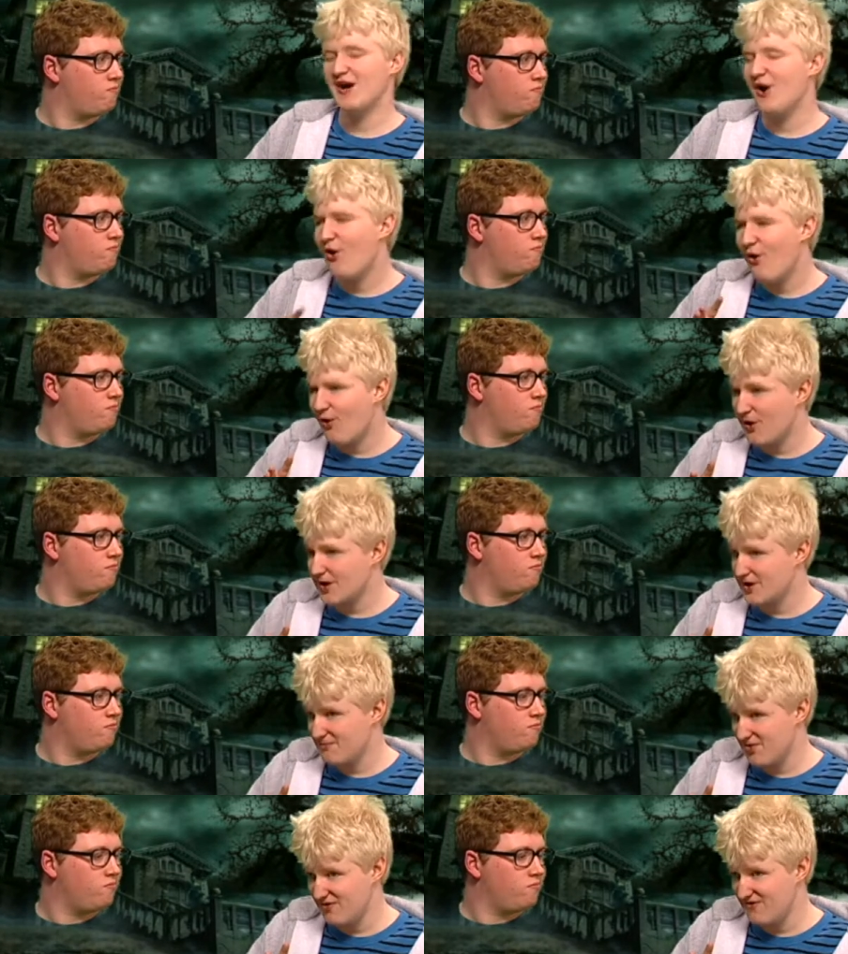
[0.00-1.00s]
Speaker 1: a horror
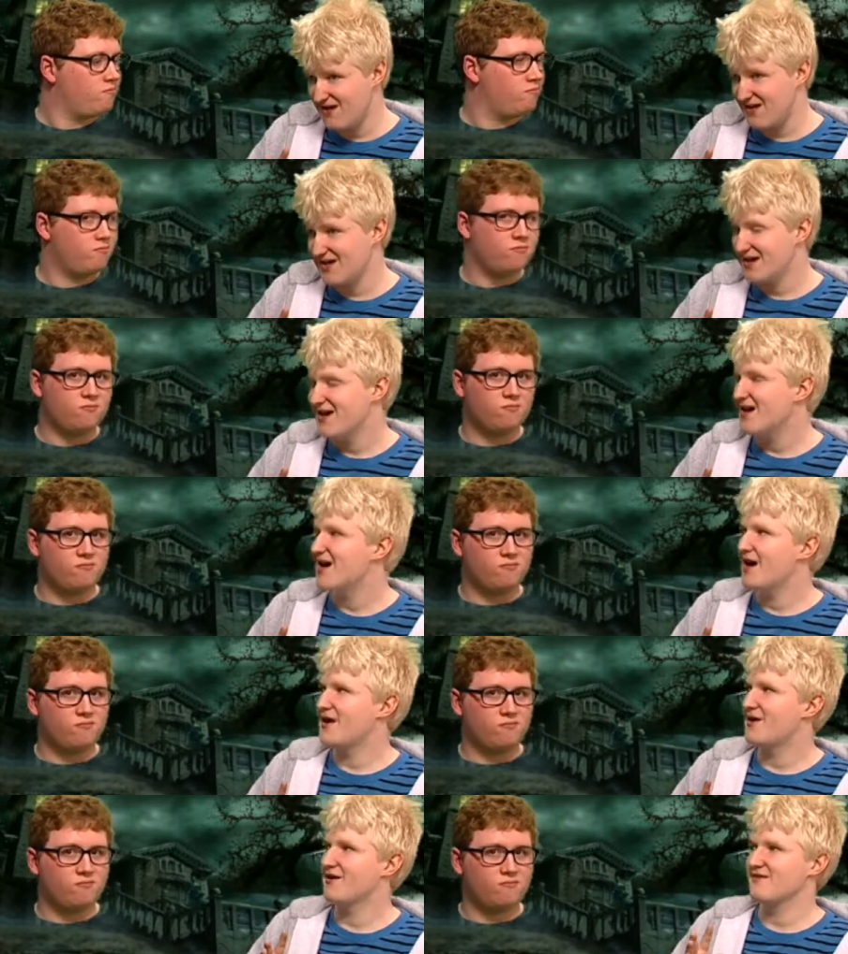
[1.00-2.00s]
movie,
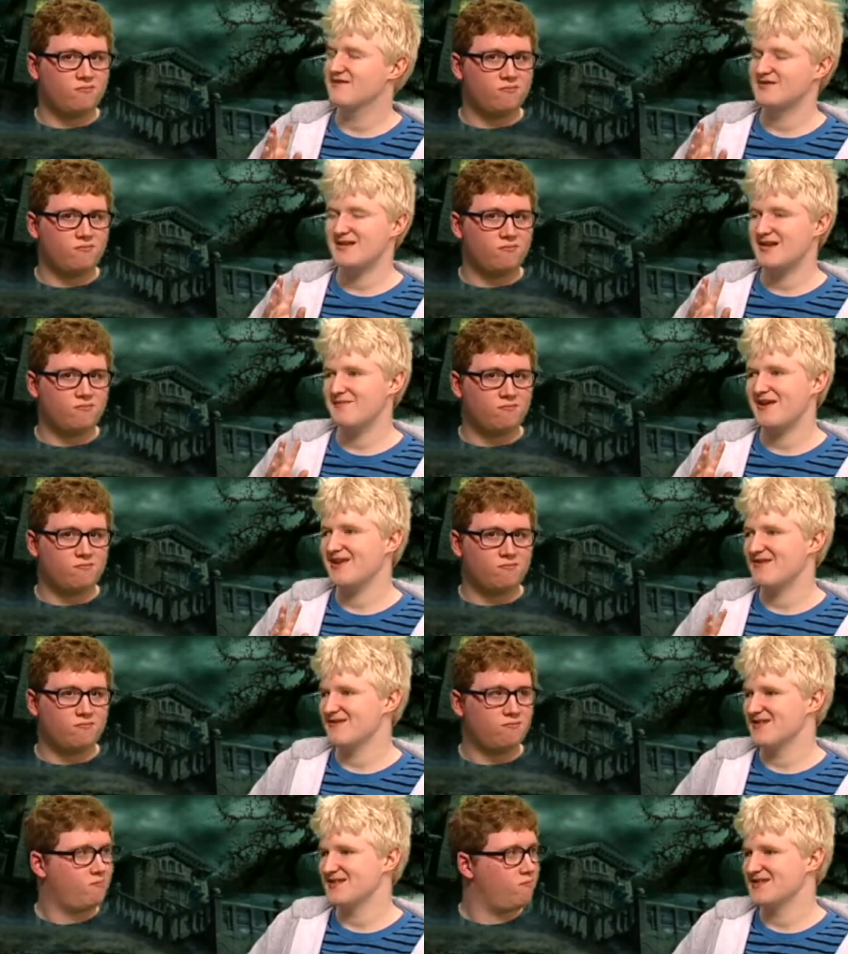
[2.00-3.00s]
and all of a sudden I'm getting a
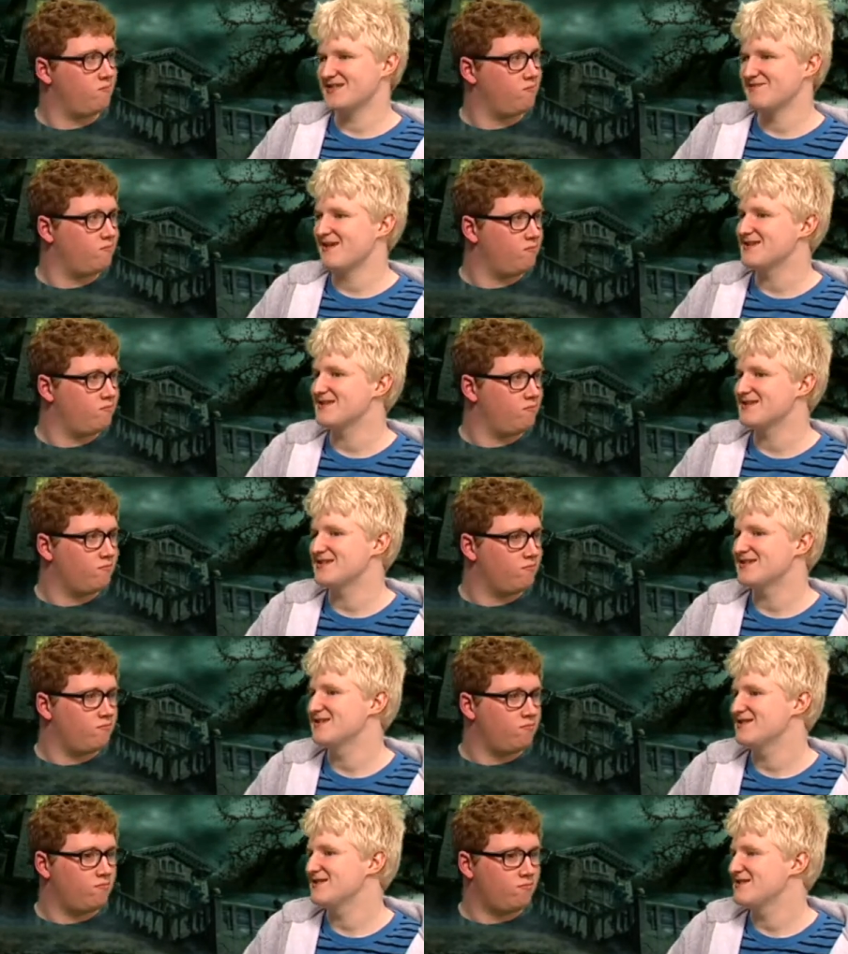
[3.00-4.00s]
religious
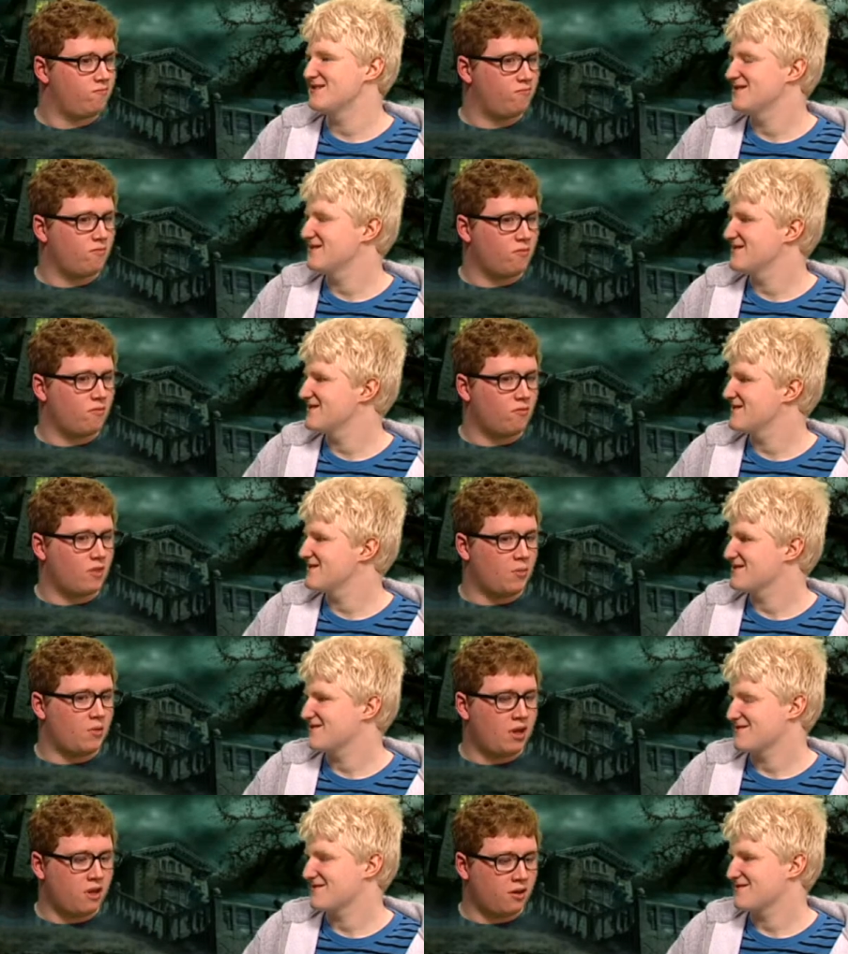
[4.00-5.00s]
message.
Speaker 2: I'm
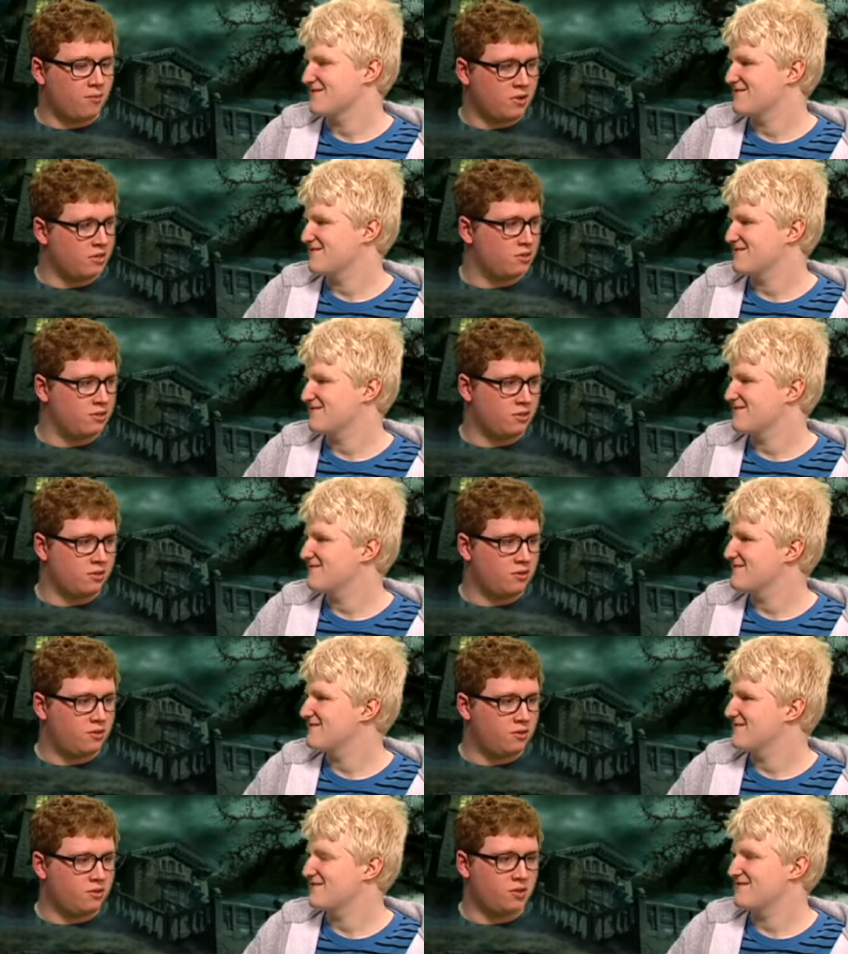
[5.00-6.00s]
getting a message to
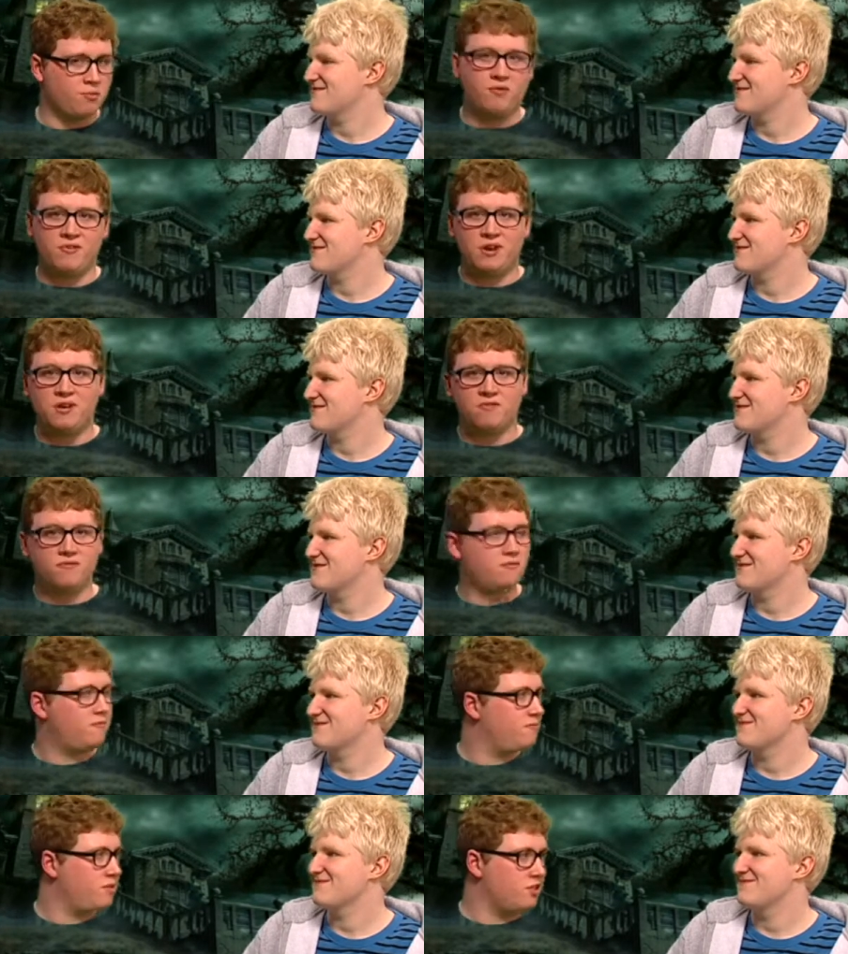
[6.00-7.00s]
turn the movie off.
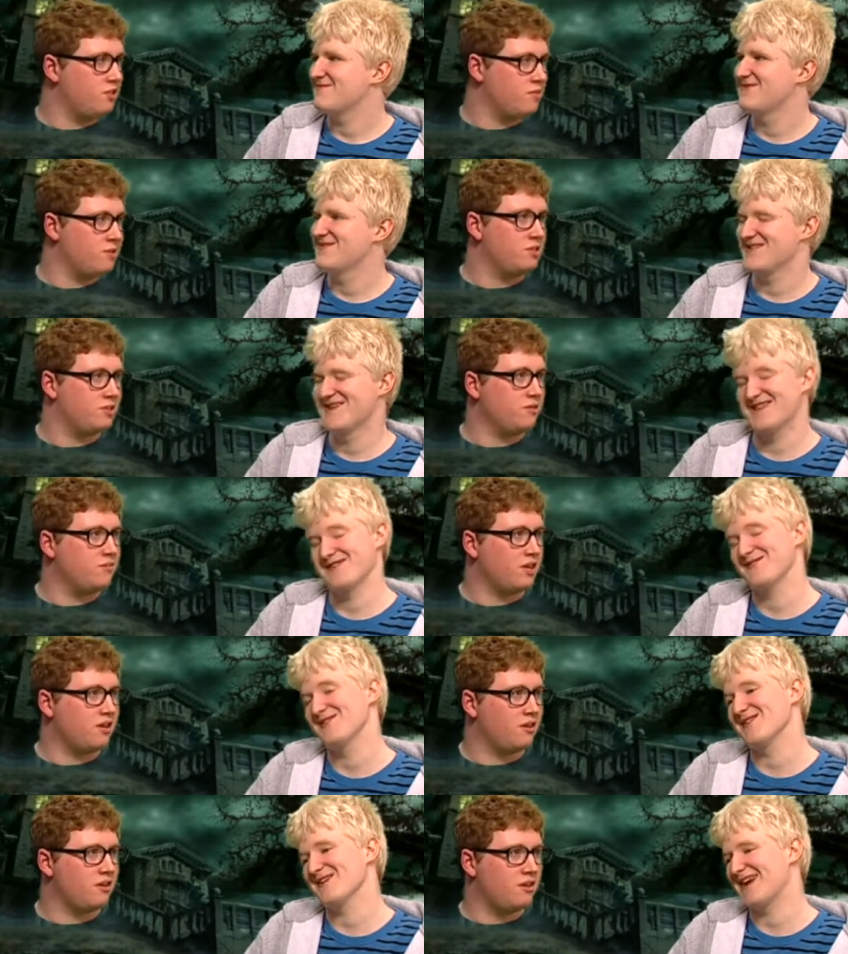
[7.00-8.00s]
That's the message. I think
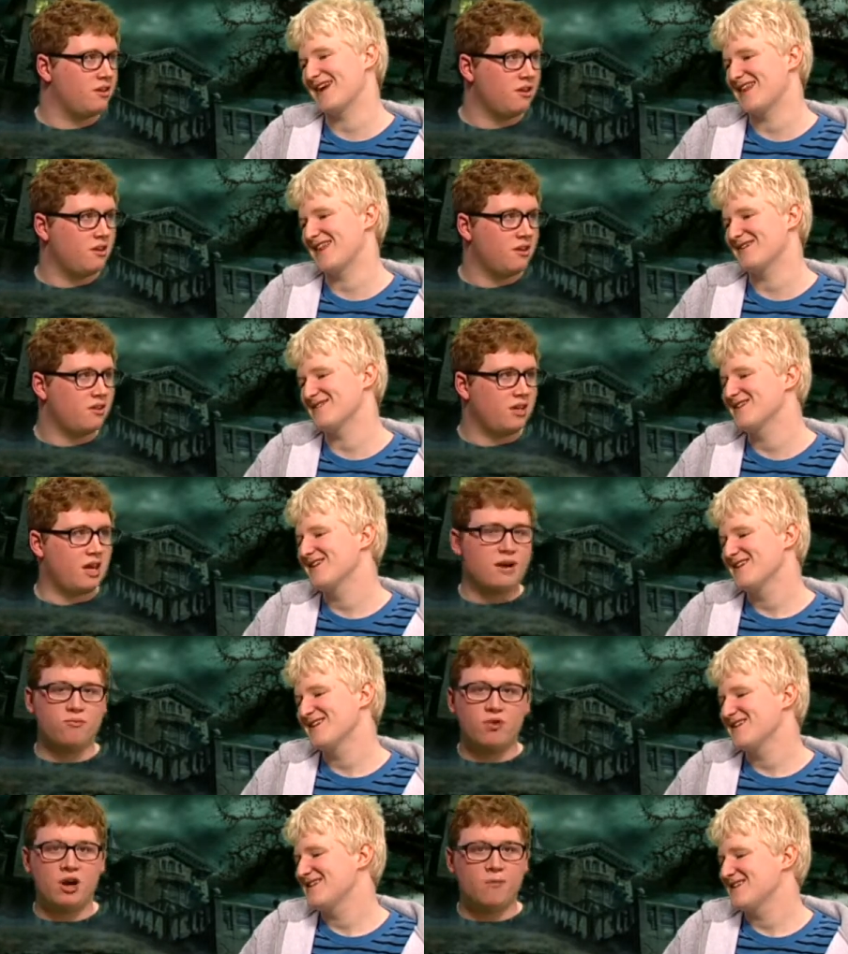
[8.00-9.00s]
we're all getting that. Like,
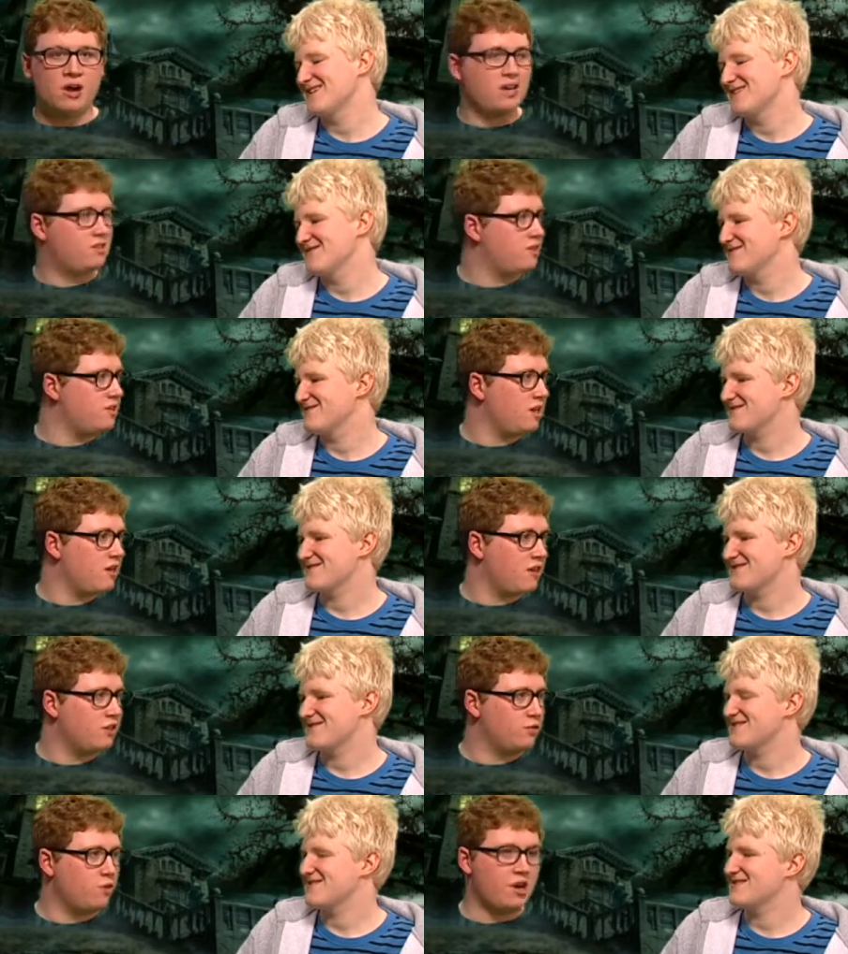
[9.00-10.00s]
I'm, I'm honestly, I think
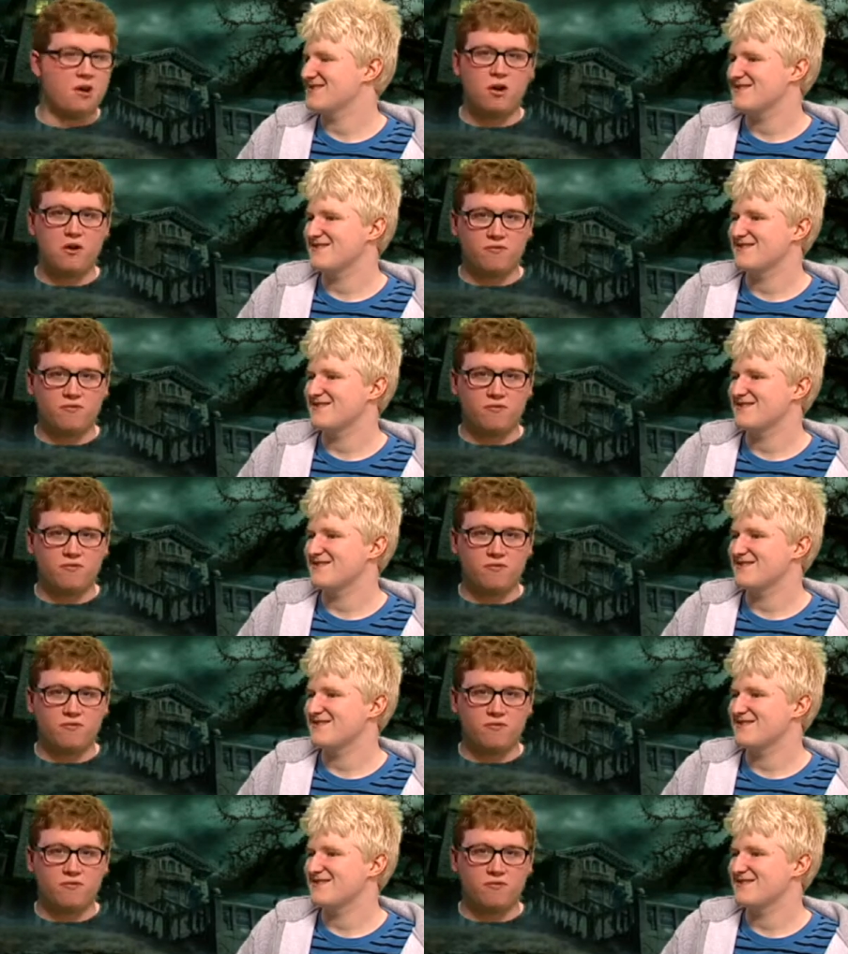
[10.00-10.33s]
it's rated R